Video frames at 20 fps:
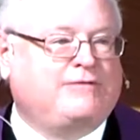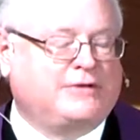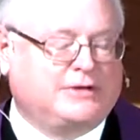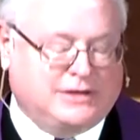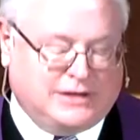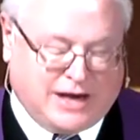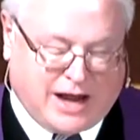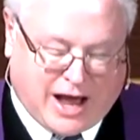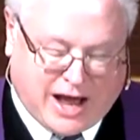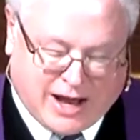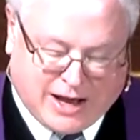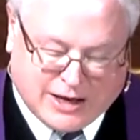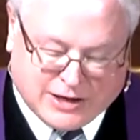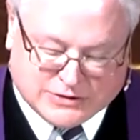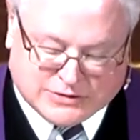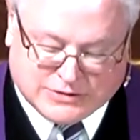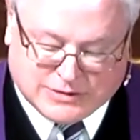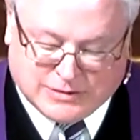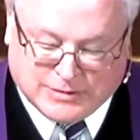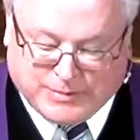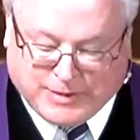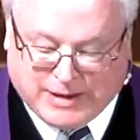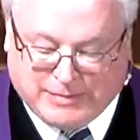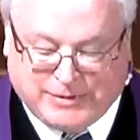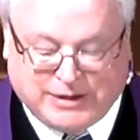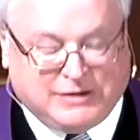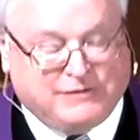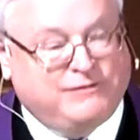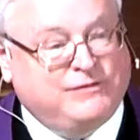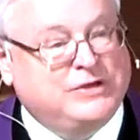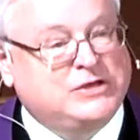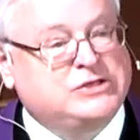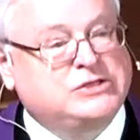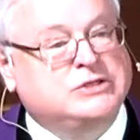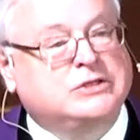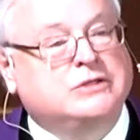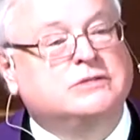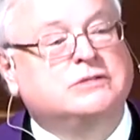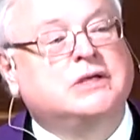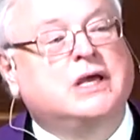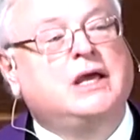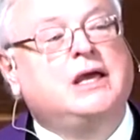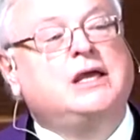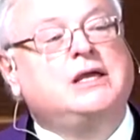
and denials from the public officials,